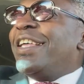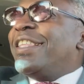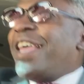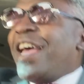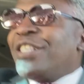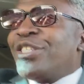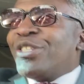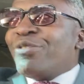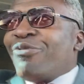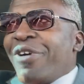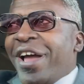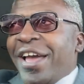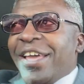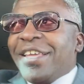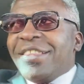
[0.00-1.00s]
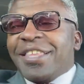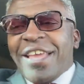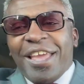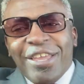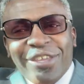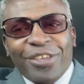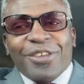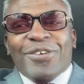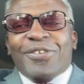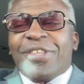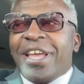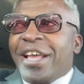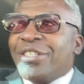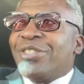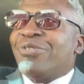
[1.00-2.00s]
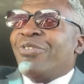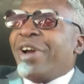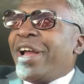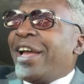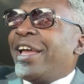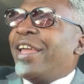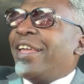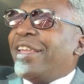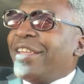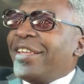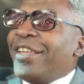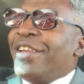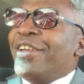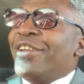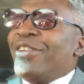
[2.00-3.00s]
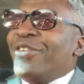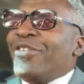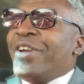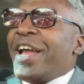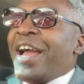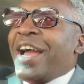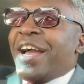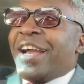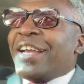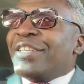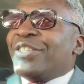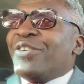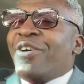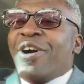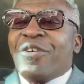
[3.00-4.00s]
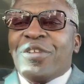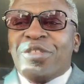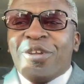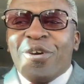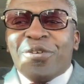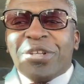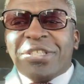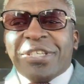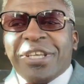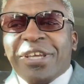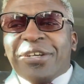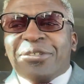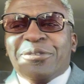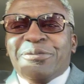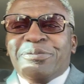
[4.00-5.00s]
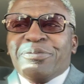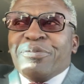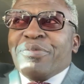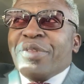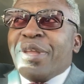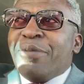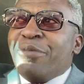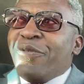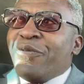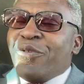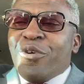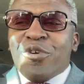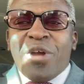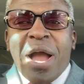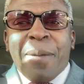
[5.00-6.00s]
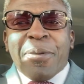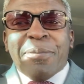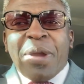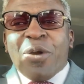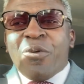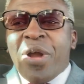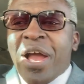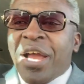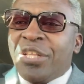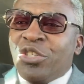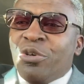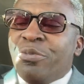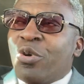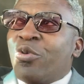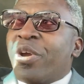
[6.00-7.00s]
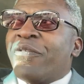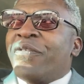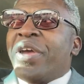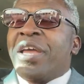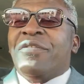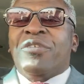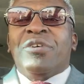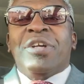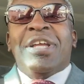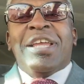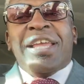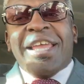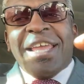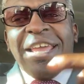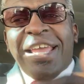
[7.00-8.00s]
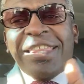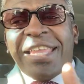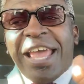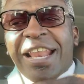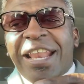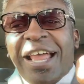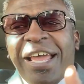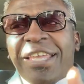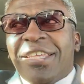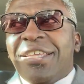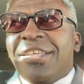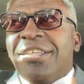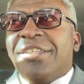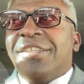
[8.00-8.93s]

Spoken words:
That's right. Thank you. That's right. You guys, you already know the deal. Before you hop in my ride, do me a quick favor. Hit that like.